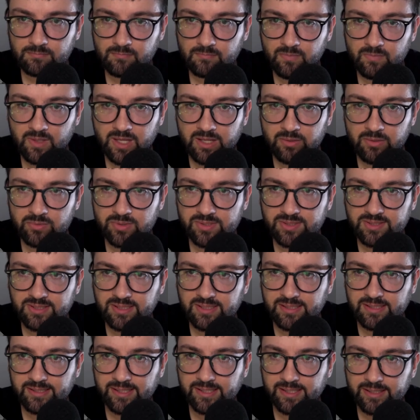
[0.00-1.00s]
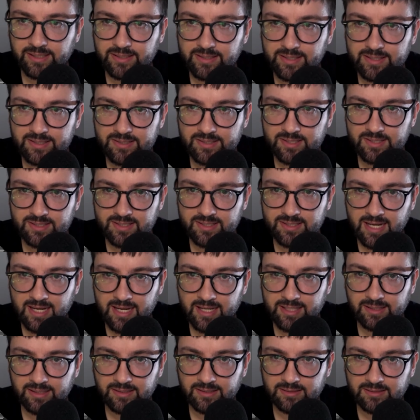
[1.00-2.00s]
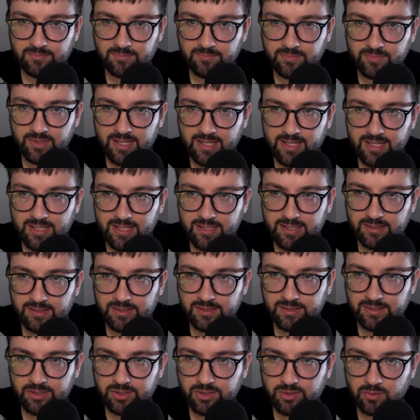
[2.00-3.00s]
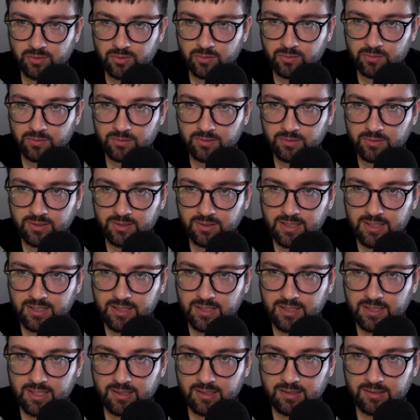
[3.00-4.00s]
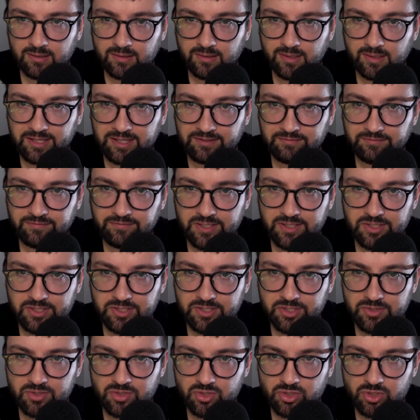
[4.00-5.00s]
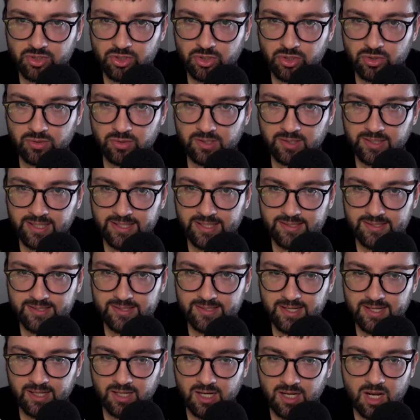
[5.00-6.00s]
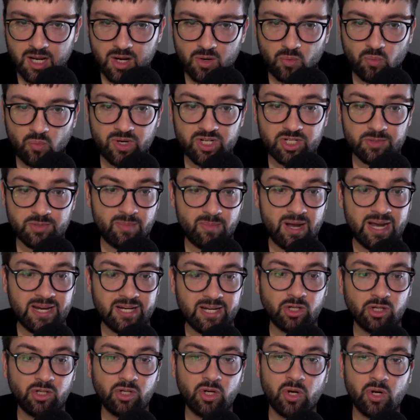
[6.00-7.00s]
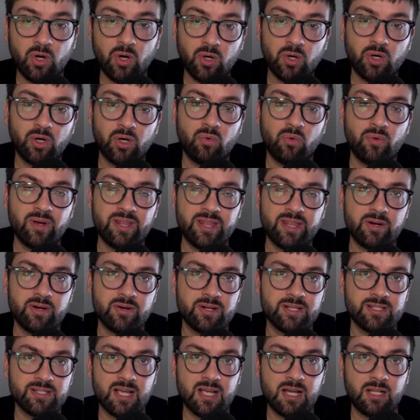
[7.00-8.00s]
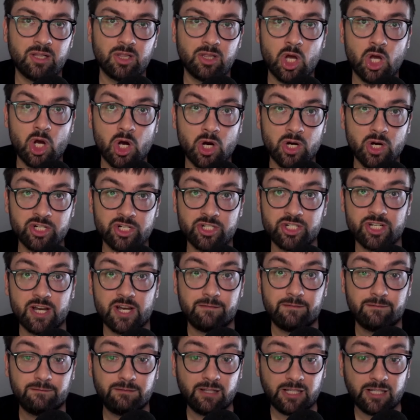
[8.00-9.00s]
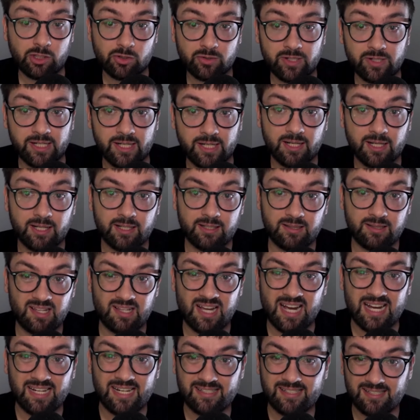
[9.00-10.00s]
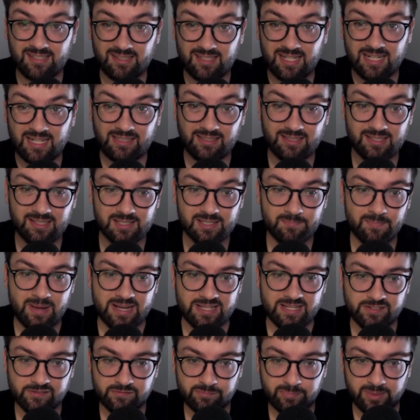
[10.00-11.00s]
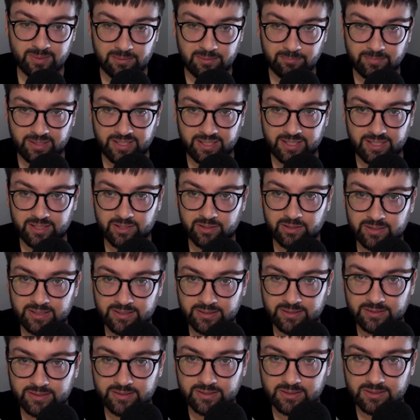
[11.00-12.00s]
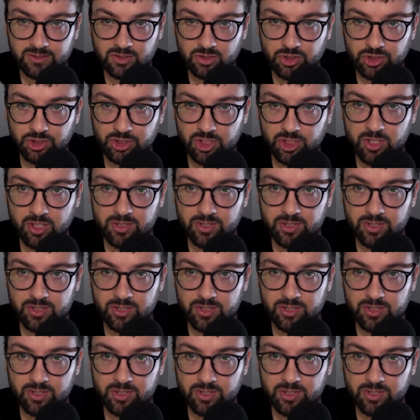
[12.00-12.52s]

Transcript: And we'll see there that it's just adding some nice additional light features to the lens there, which might occur when there is a large flickering light like this massive beam here in this shot.